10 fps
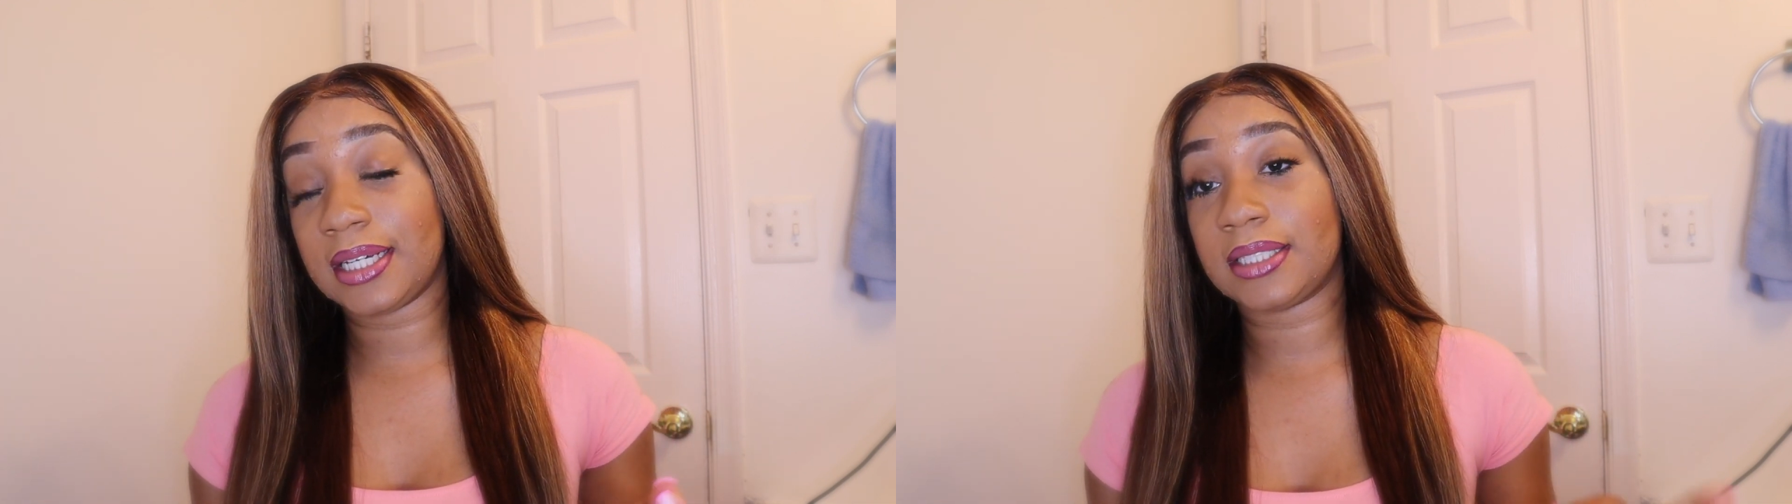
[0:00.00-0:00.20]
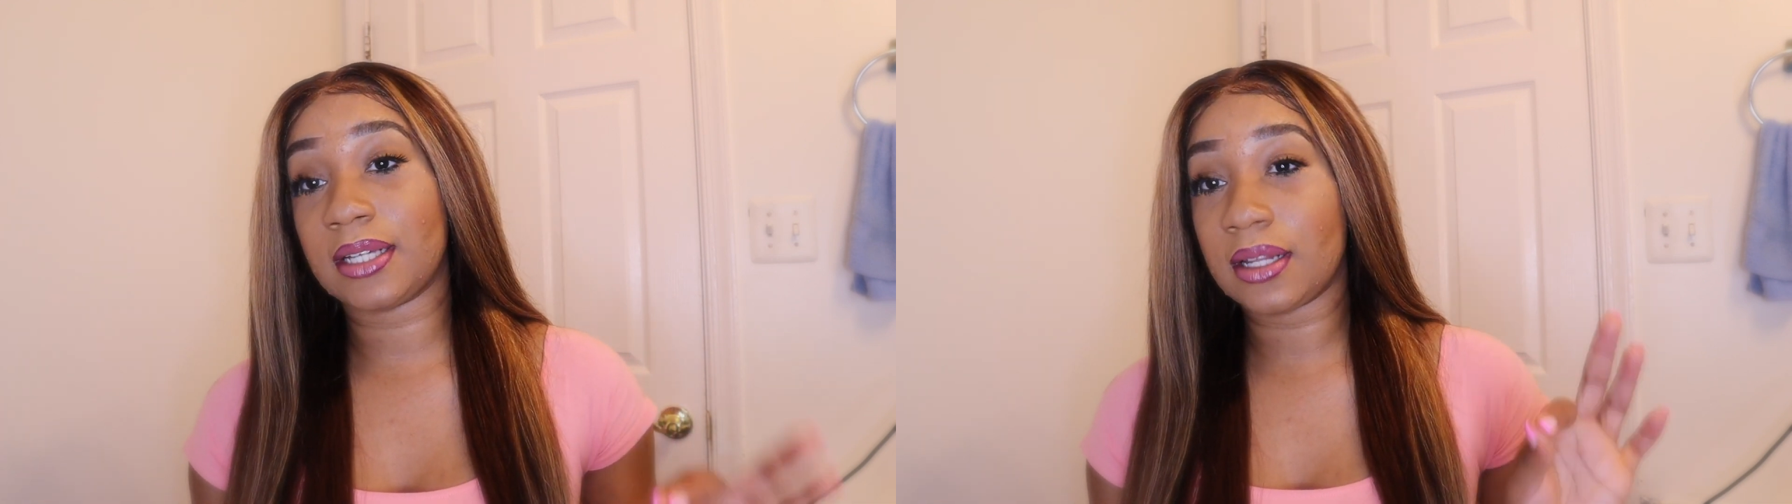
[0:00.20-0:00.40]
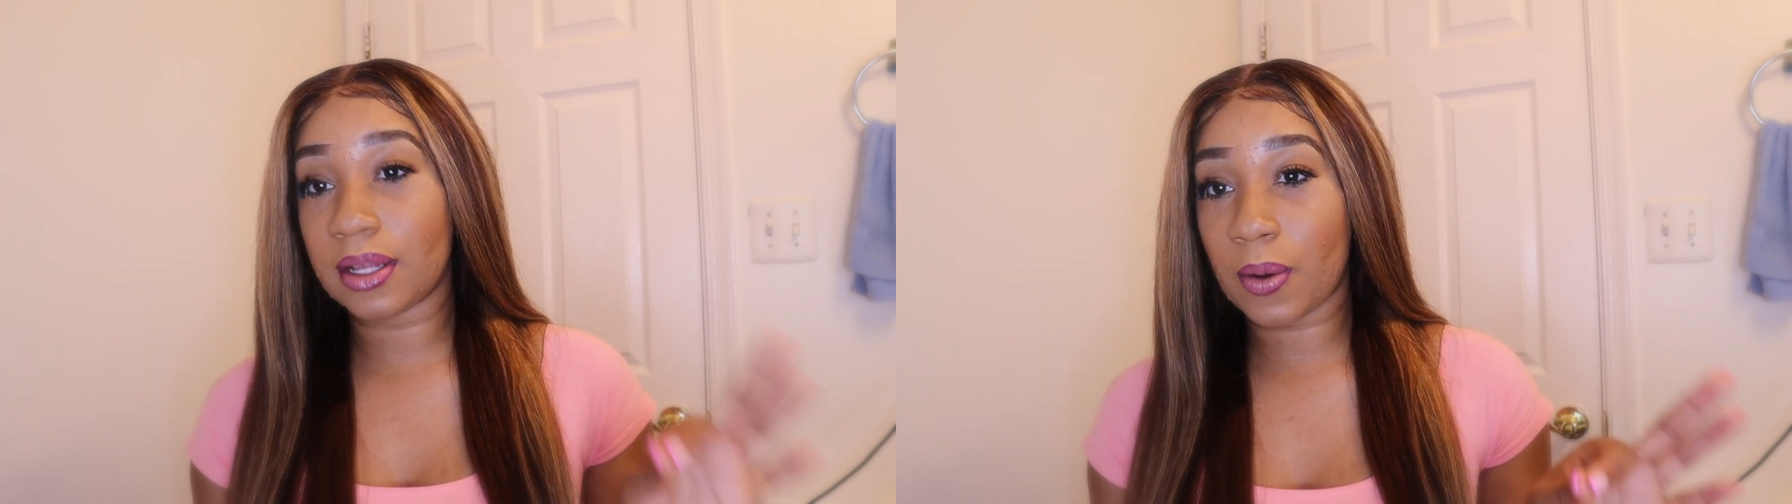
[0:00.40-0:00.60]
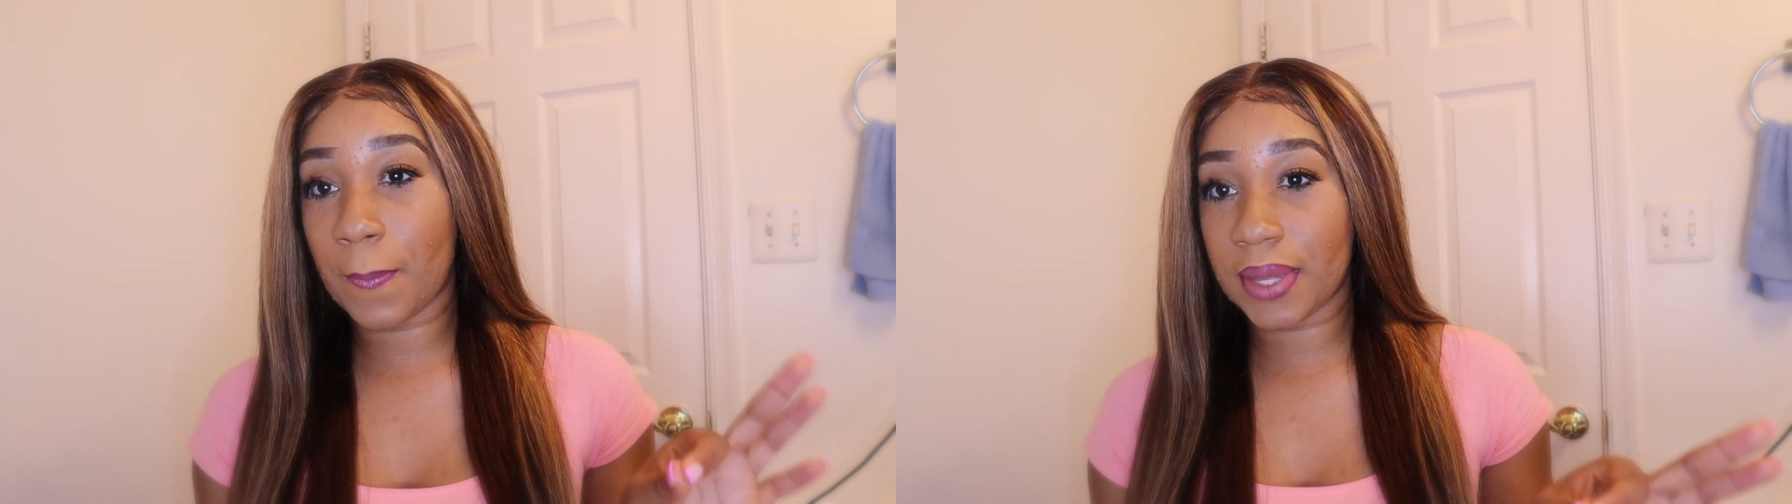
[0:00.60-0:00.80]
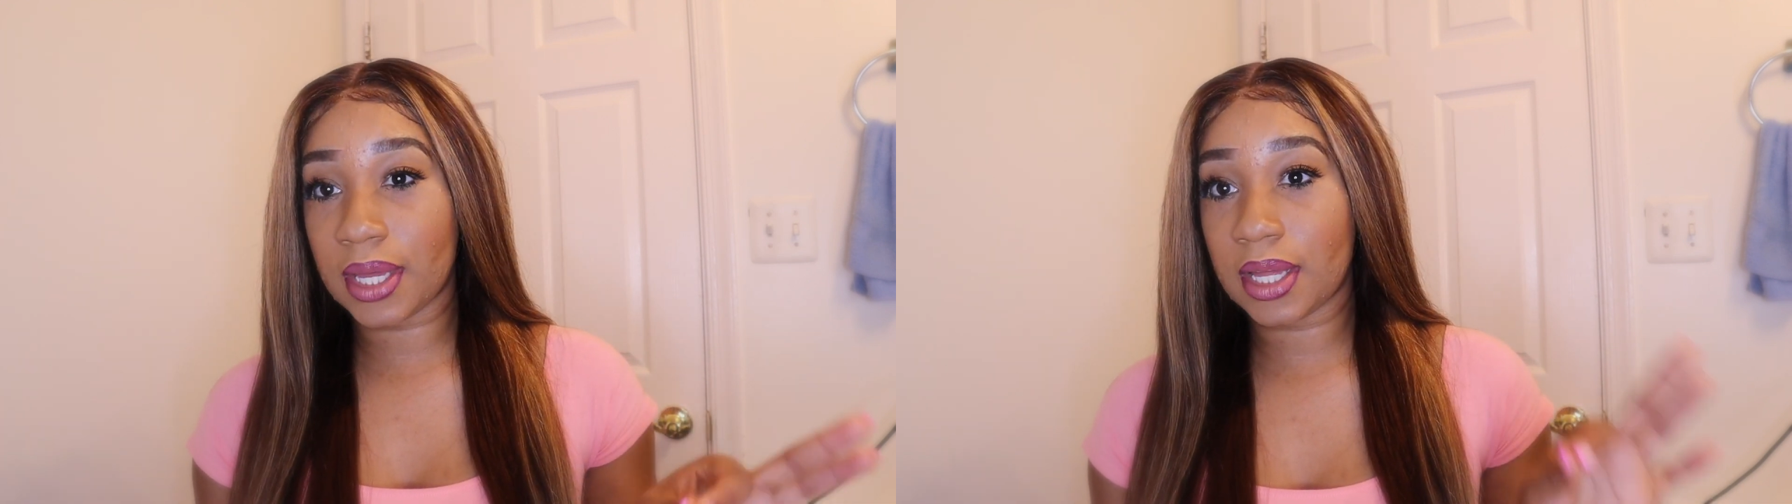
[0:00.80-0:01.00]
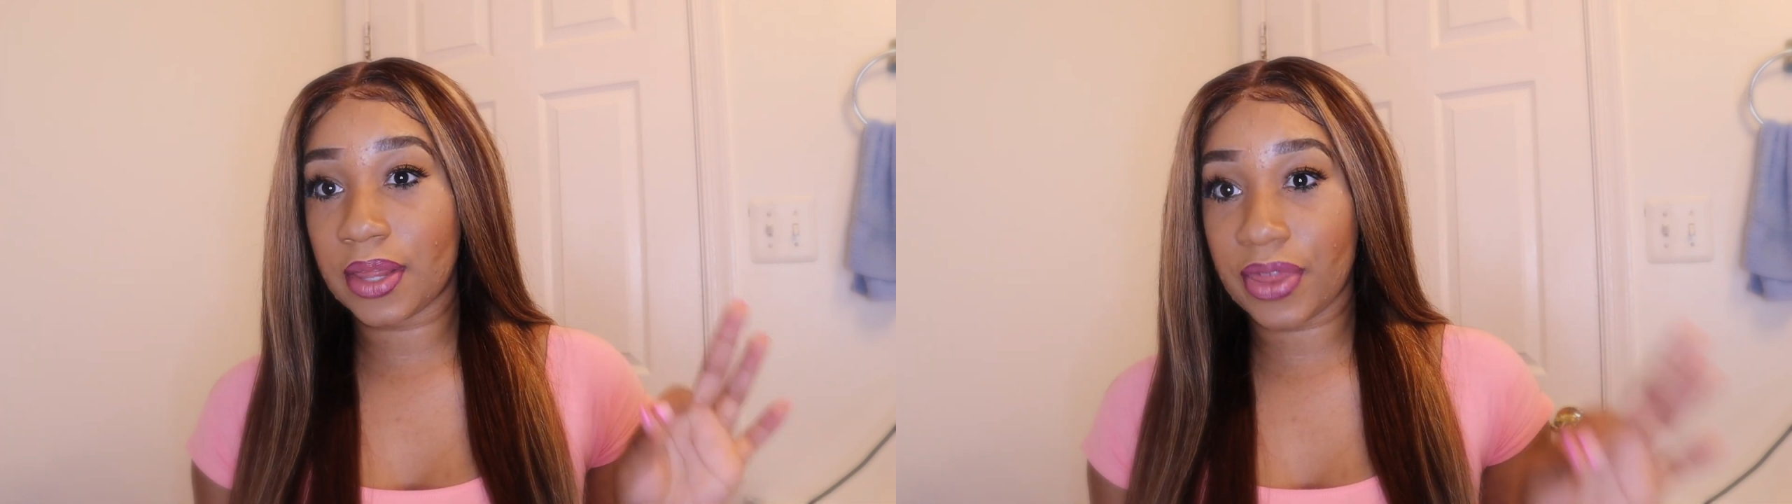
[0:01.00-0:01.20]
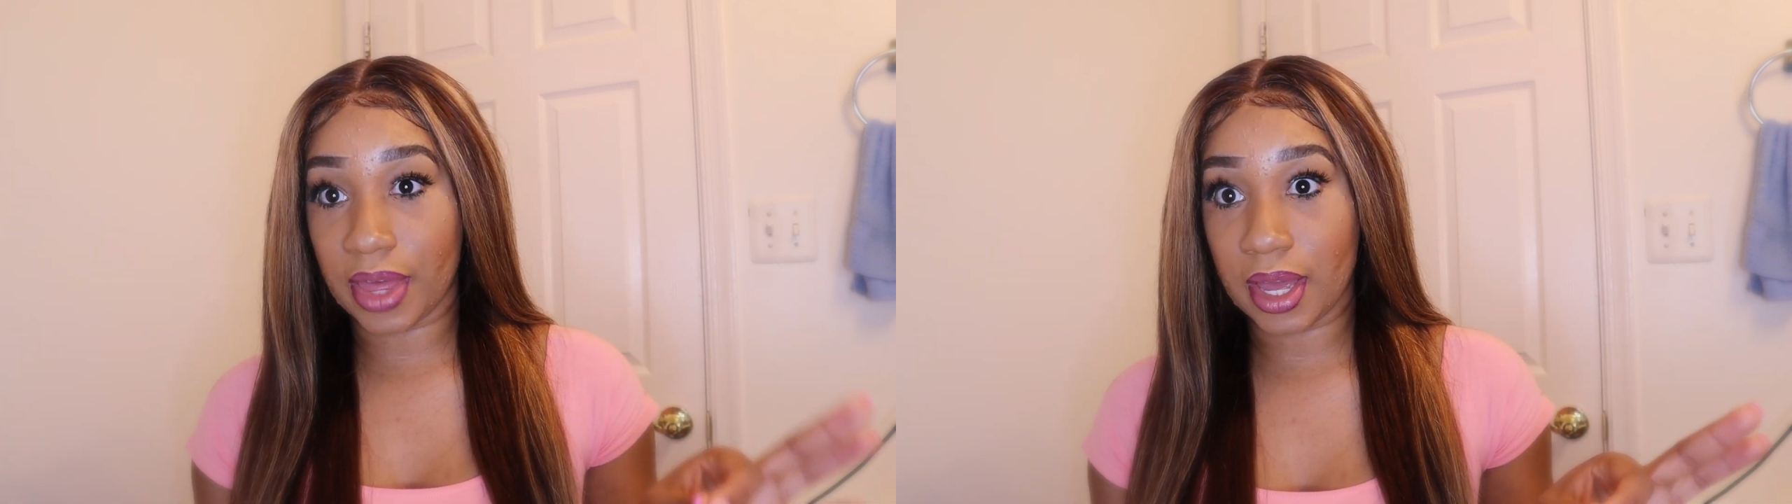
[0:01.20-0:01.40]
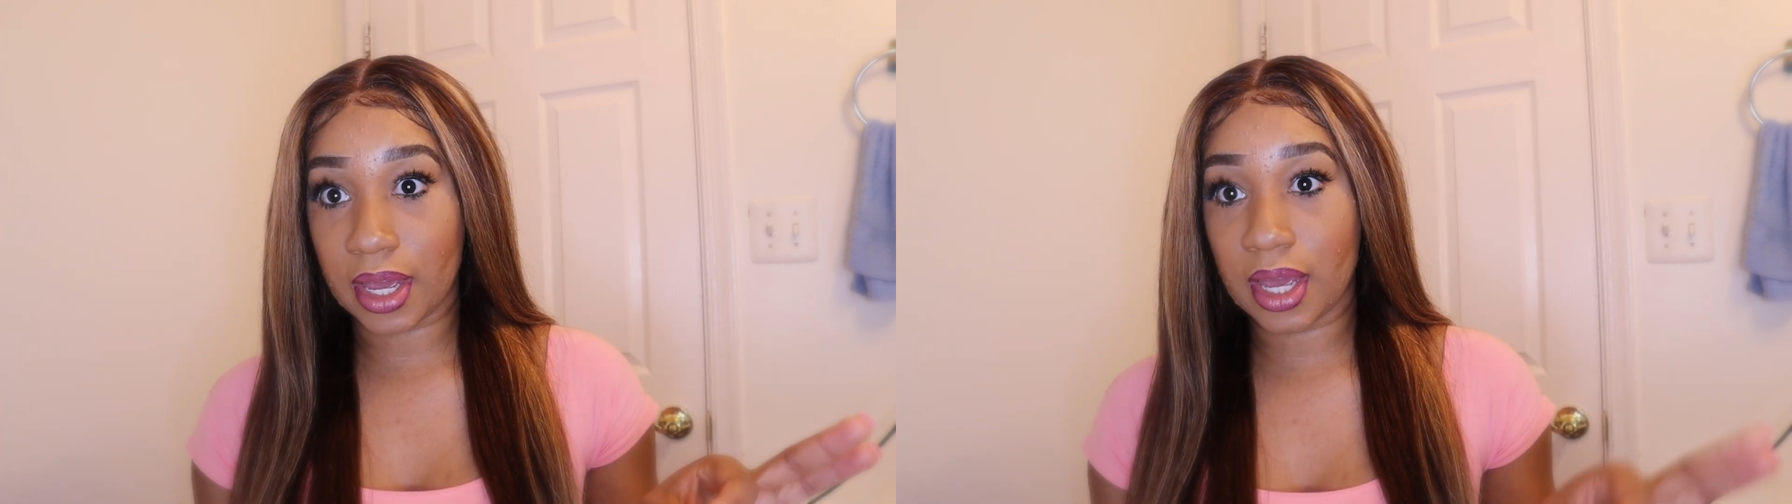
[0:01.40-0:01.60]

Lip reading: is a little bit thick.